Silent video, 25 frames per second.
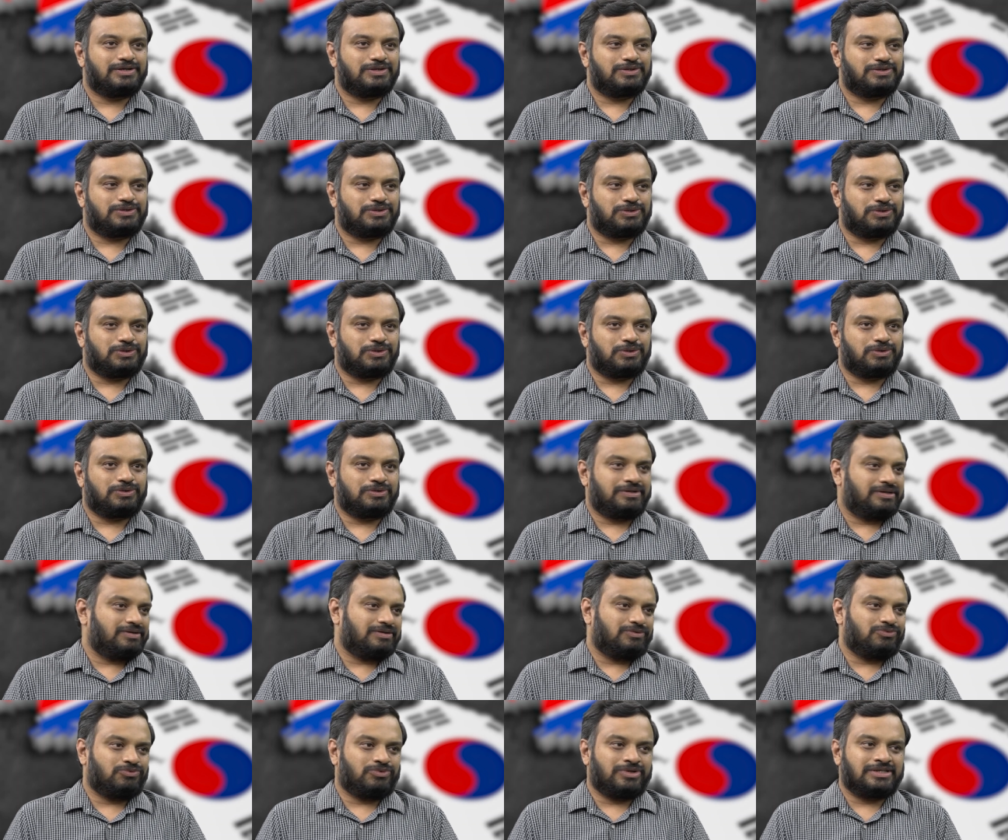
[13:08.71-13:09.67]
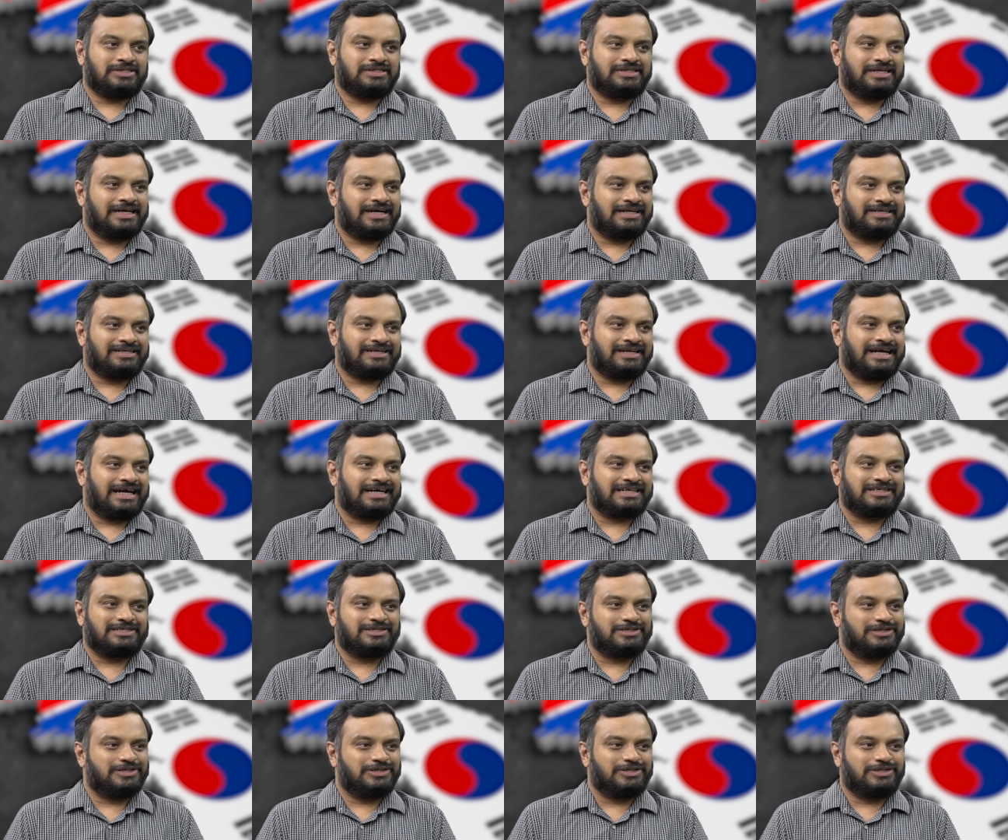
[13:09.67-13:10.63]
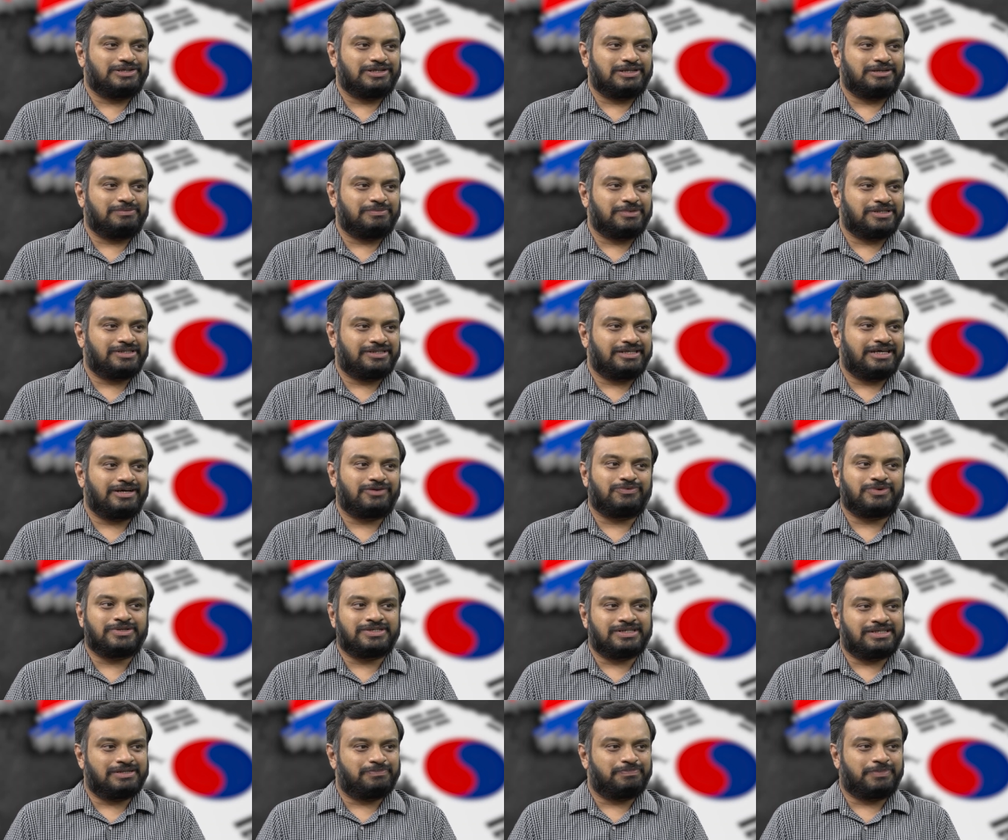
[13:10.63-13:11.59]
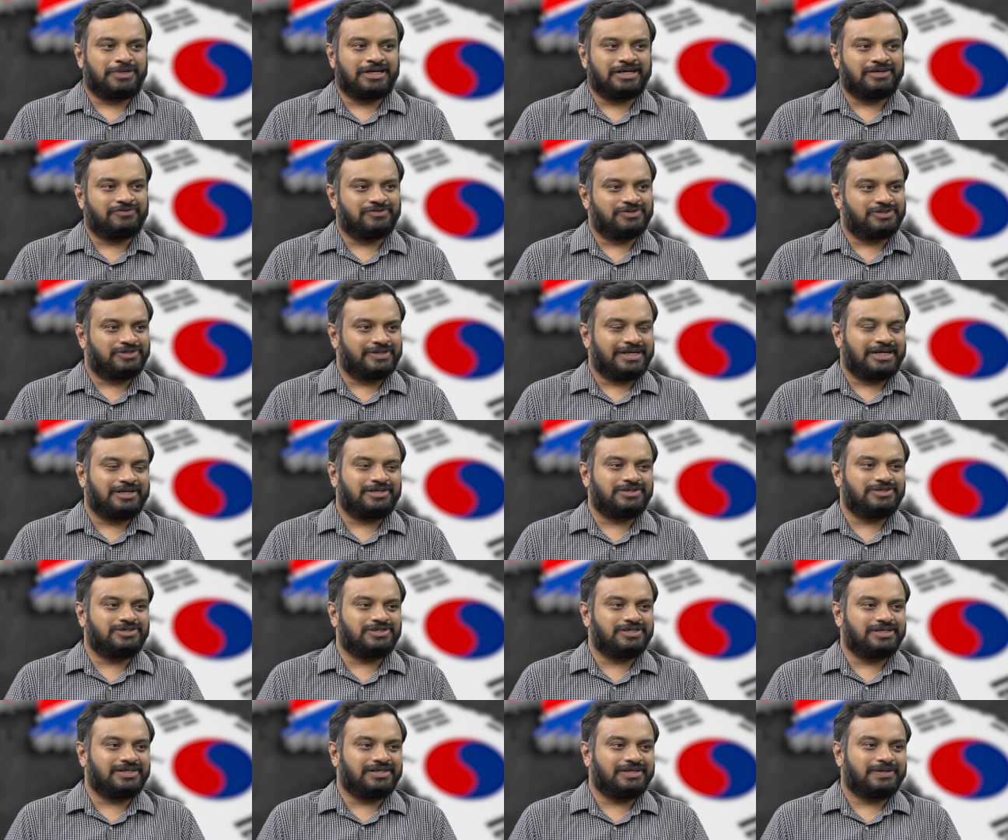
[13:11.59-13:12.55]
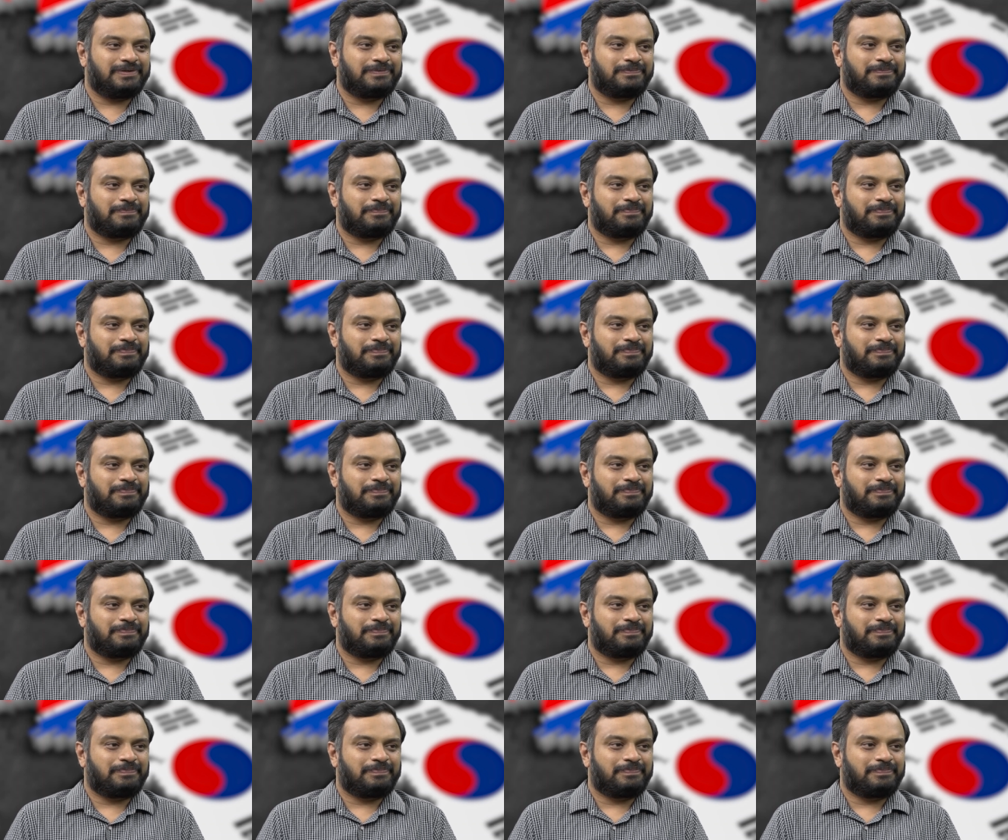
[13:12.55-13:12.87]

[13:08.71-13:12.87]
So was that an accidental mistake? Was it a part of a strategy?